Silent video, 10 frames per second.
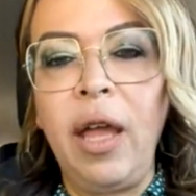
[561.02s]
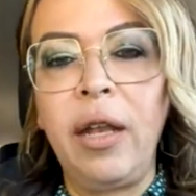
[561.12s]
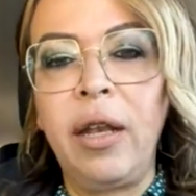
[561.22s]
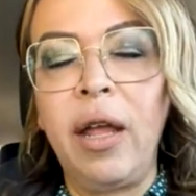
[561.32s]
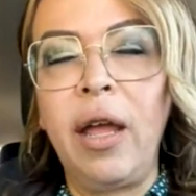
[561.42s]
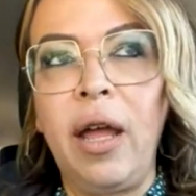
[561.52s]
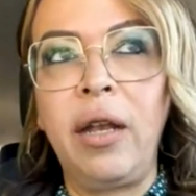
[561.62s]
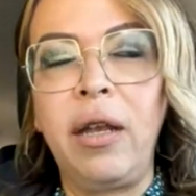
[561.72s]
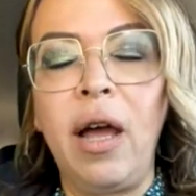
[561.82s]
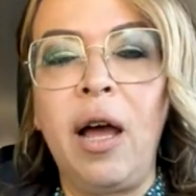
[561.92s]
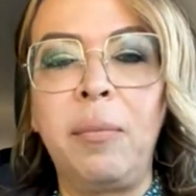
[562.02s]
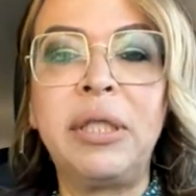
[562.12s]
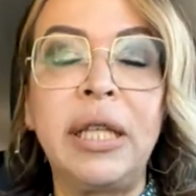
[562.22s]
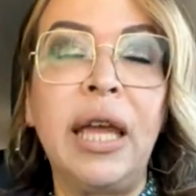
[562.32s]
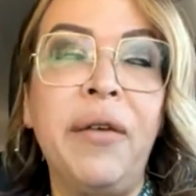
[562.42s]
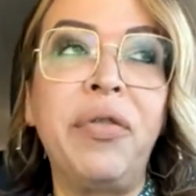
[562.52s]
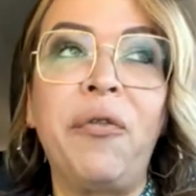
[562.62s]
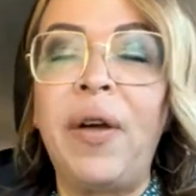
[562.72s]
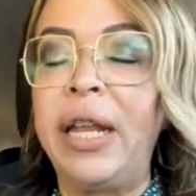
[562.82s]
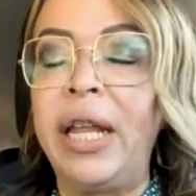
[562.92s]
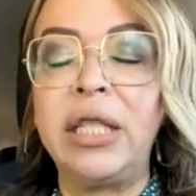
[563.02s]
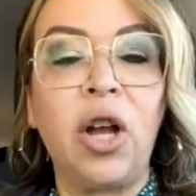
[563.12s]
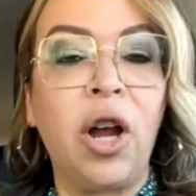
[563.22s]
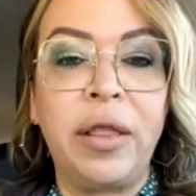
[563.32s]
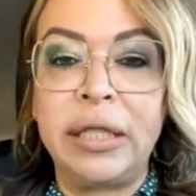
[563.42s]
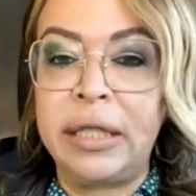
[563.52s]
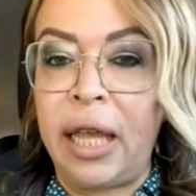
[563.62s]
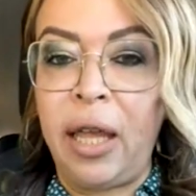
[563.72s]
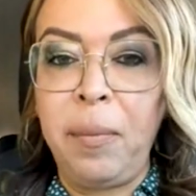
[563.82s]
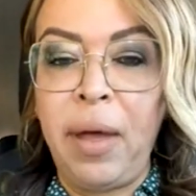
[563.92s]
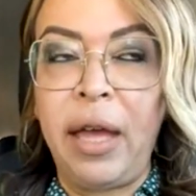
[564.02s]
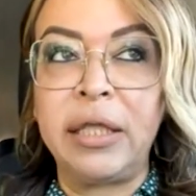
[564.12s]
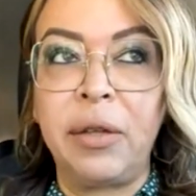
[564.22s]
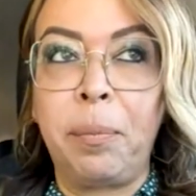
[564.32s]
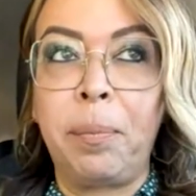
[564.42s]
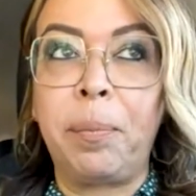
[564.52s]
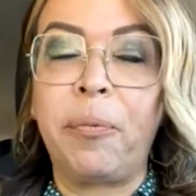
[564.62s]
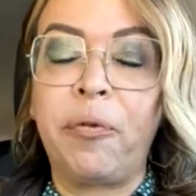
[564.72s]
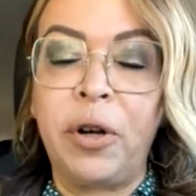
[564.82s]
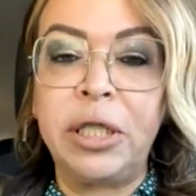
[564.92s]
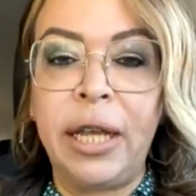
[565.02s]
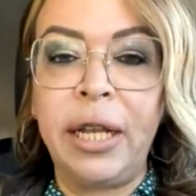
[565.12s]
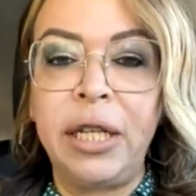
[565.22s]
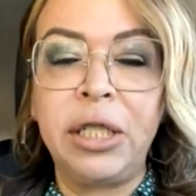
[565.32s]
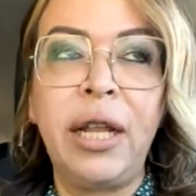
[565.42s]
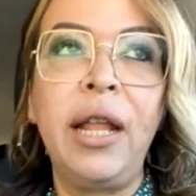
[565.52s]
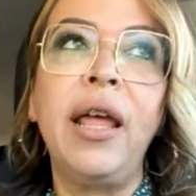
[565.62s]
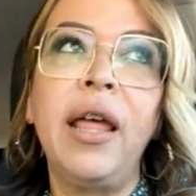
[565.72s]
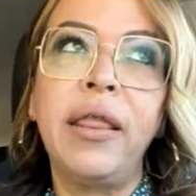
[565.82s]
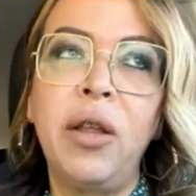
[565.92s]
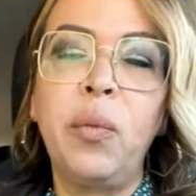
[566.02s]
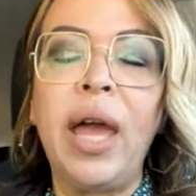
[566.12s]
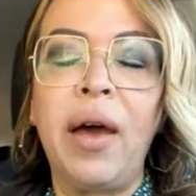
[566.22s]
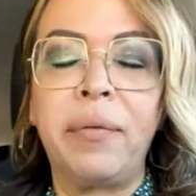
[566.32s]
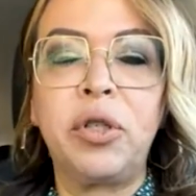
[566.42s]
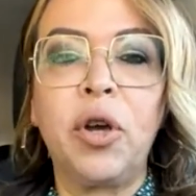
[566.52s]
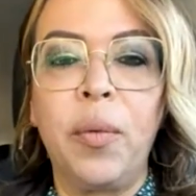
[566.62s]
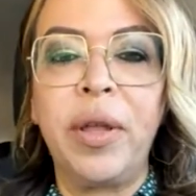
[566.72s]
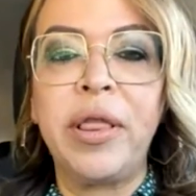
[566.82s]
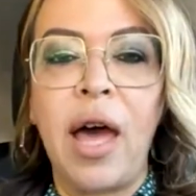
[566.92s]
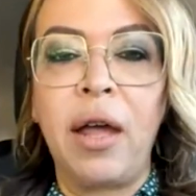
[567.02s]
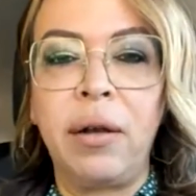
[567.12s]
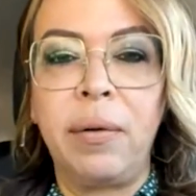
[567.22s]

And see if the findings are the same as the first technician, then we have to go with that.